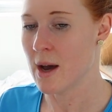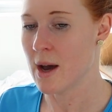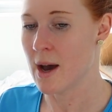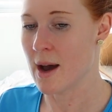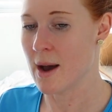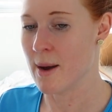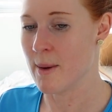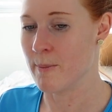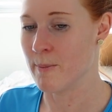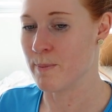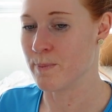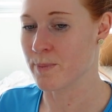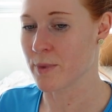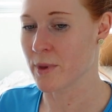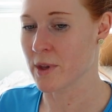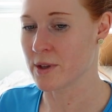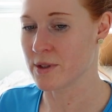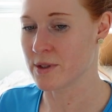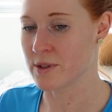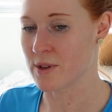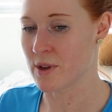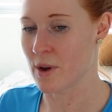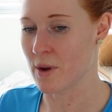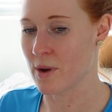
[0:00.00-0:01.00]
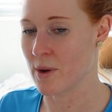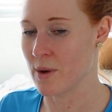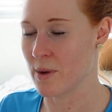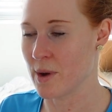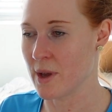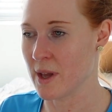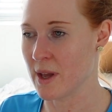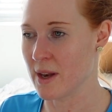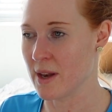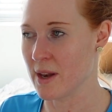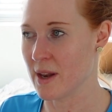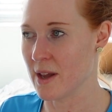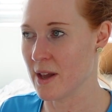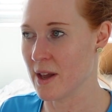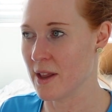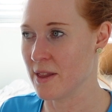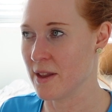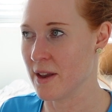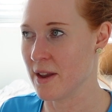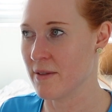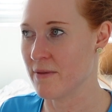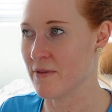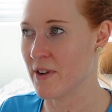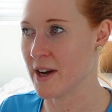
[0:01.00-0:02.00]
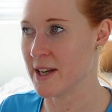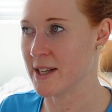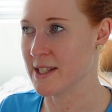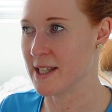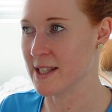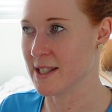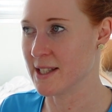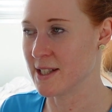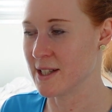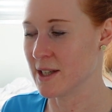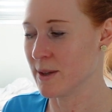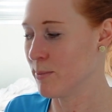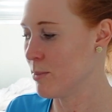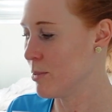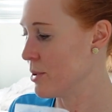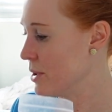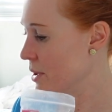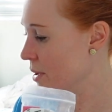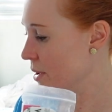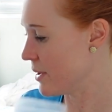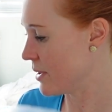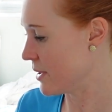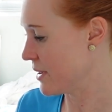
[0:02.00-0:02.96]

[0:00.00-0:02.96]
And the advice is to put